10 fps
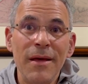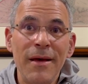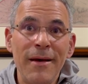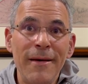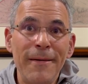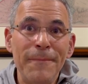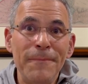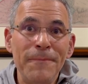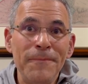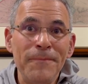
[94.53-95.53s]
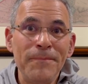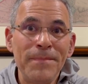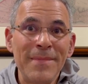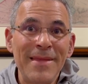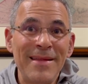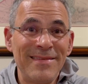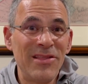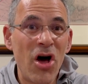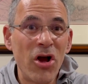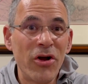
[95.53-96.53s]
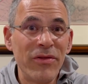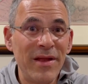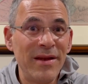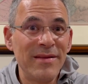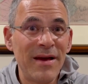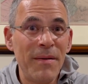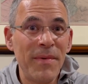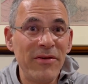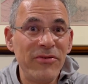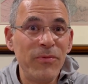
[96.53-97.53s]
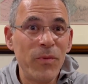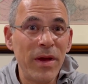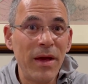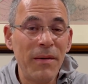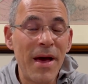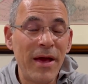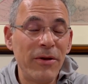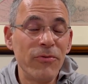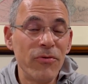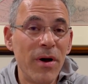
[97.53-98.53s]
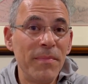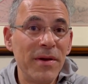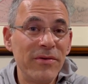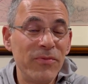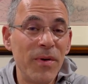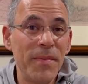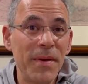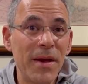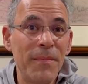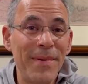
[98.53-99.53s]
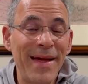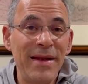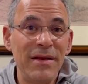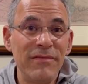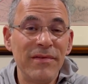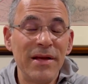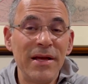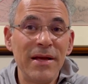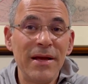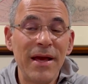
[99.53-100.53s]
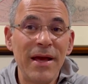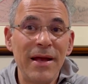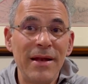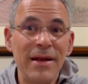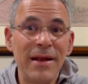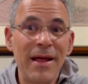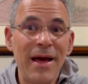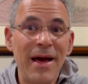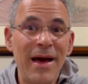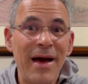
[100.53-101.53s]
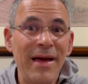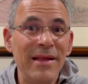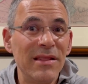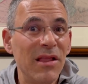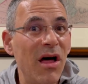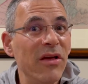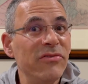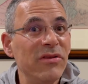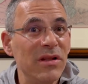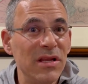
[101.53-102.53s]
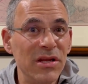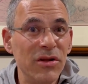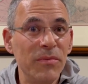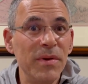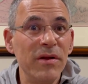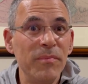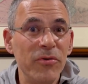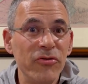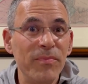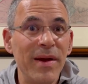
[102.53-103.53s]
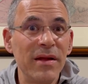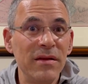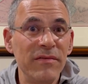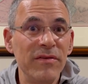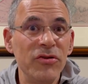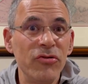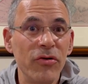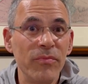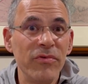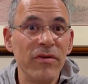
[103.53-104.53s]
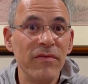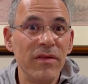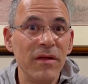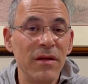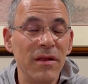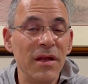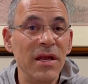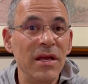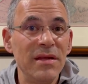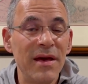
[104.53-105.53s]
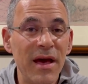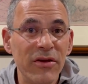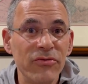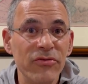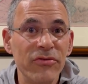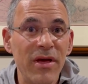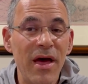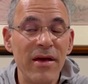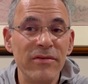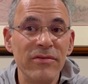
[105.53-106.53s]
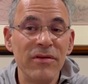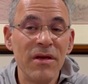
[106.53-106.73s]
Um, that's longer than the time I swam. I grew up swimming competitively, and I lost a little bit of perspective in terms of the, the need to exercise